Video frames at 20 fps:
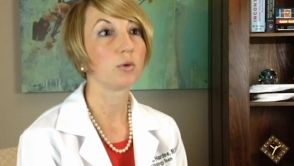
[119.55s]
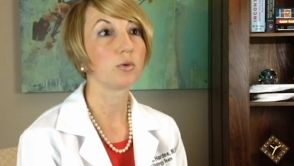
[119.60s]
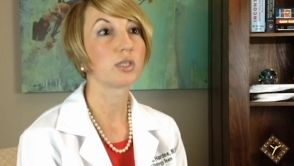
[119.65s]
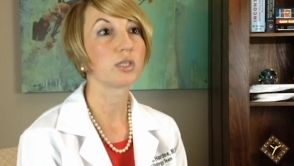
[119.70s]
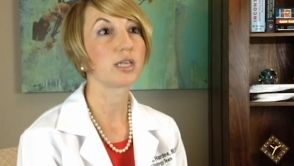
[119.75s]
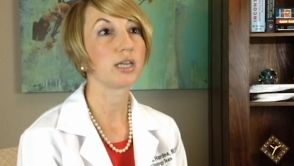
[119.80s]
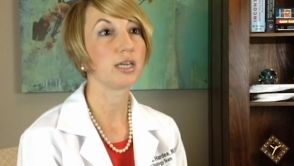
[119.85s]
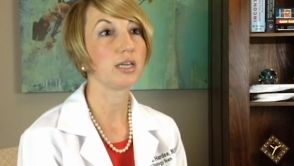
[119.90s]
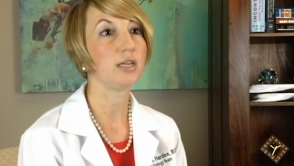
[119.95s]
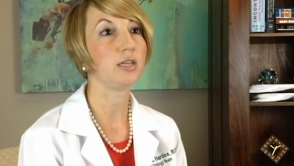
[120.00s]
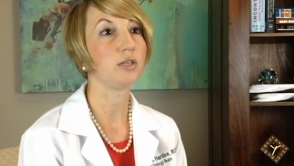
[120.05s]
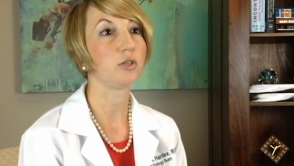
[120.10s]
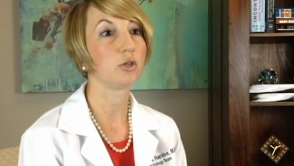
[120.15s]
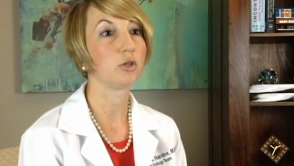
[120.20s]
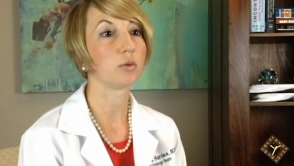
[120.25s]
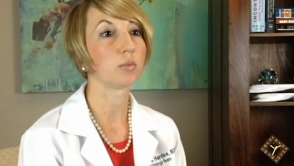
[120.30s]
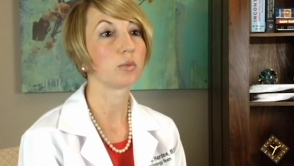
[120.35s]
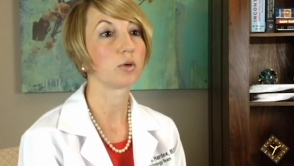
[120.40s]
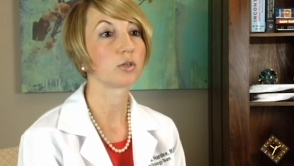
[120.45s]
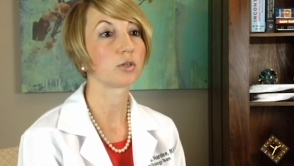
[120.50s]
most kidney
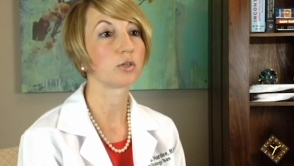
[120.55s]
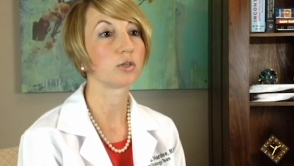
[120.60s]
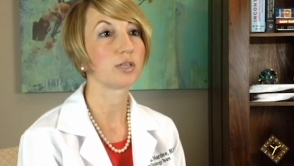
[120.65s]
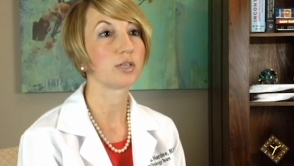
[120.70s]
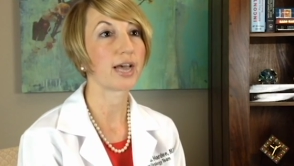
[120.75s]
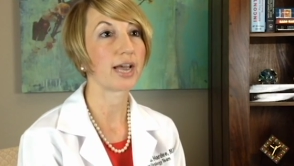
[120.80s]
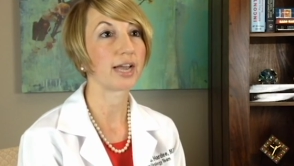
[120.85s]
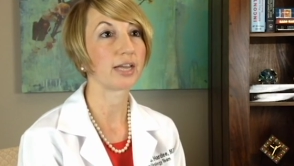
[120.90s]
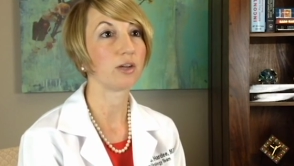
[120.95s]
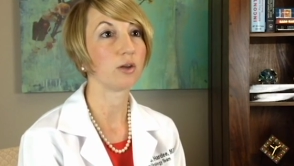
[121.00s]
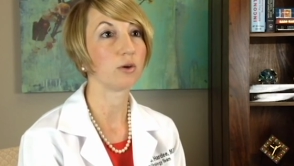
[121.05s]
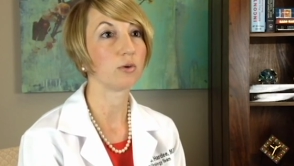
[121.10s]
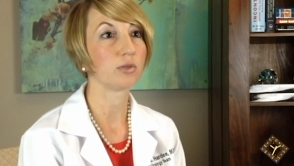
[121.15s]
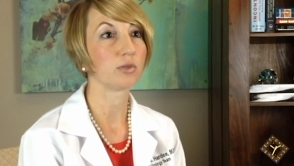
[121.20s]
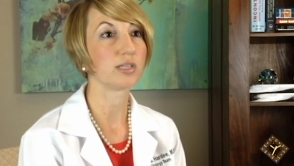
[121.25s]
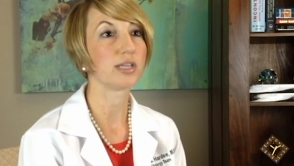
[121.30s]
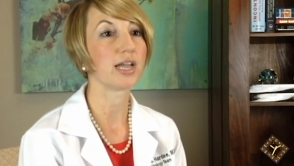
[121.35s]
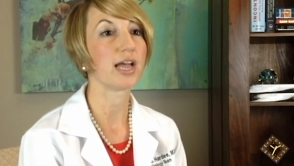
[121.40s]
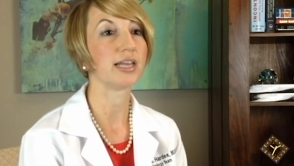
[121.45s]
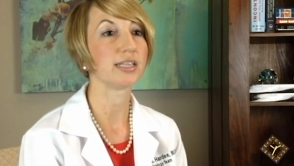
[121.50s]
tumors are
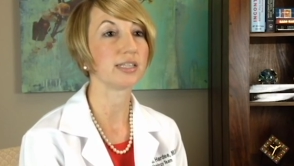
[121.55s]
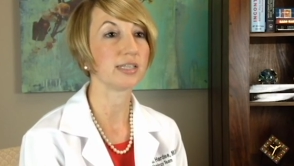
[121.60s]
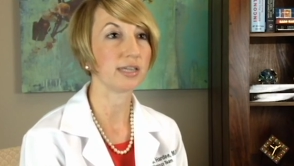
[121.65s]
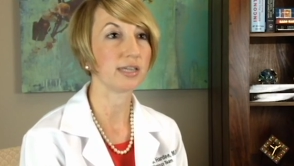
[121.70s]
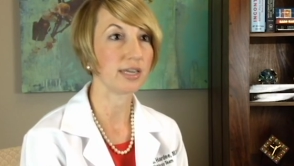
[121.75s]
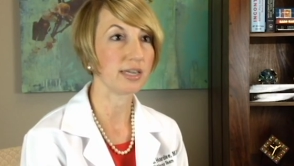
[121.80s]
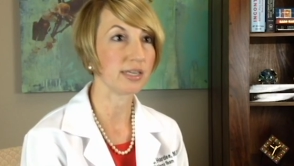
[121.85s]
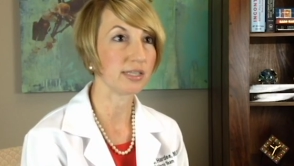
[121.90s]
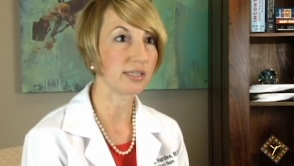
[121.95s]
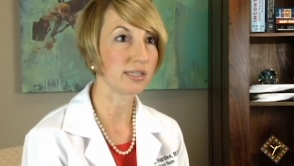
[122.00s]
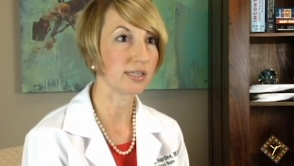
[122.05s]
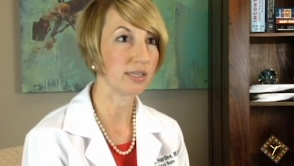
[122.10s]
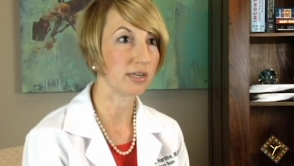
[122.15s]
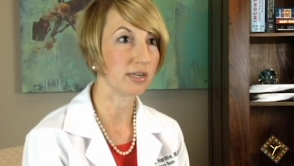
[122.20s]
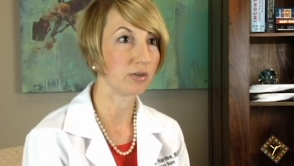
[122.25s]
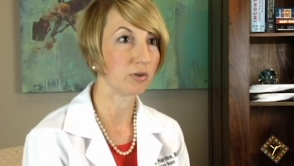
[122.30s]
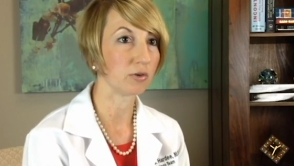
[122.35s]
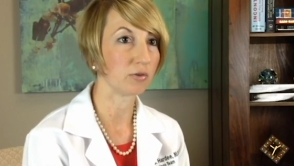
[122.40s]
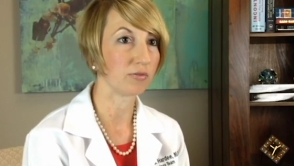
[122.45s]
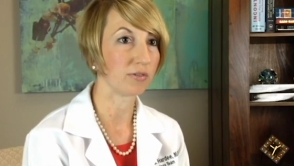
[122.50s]
diagnosed as an
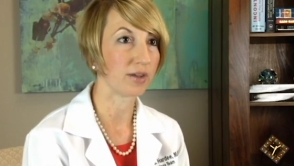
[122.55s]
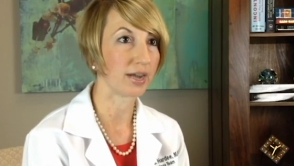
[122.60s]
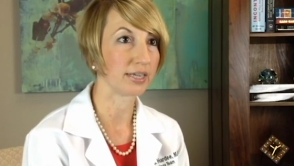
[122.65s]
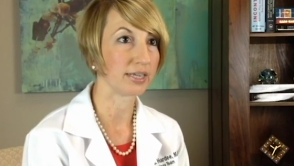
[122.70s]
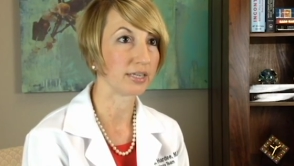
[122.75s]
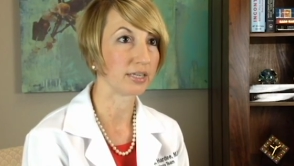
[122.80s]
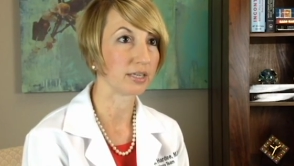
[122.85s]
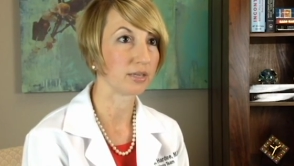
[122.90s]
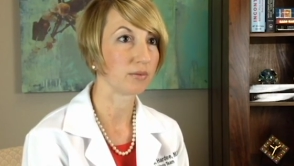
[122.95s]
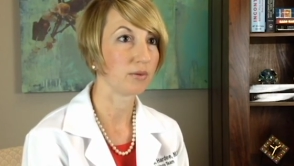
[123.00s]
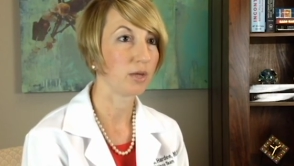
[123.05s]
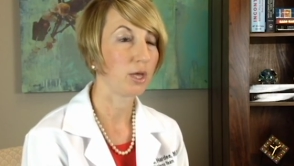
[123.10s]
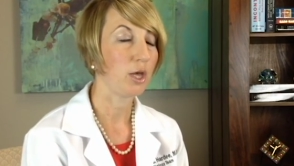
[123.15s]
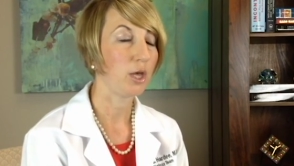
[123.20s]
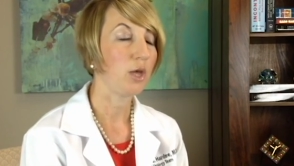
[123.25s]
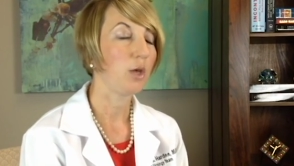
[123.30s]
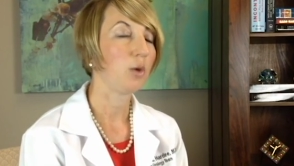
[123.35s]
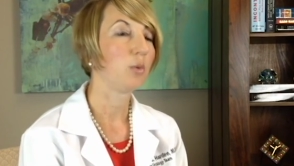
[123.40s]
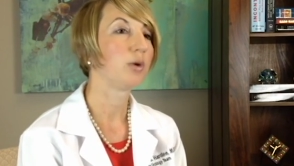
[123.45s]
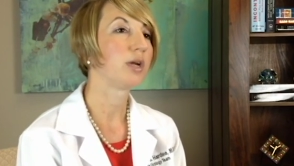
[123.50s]
incidental finding.
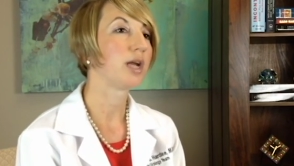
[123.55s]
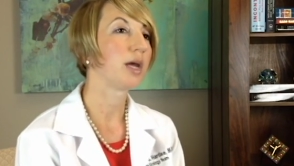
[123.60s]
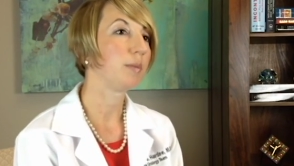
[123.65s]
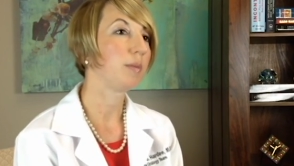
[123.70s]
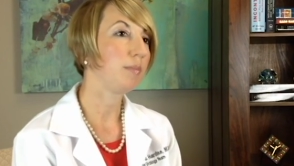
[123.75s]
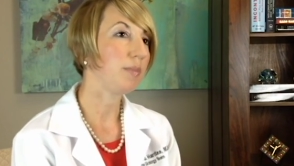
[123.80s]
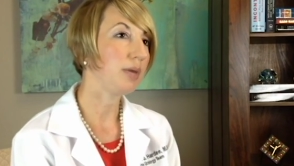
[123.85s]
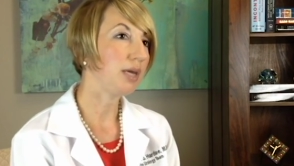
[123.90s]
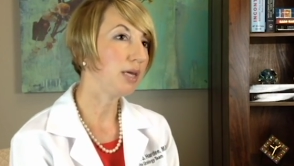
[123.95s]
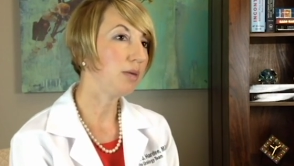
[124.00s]
What I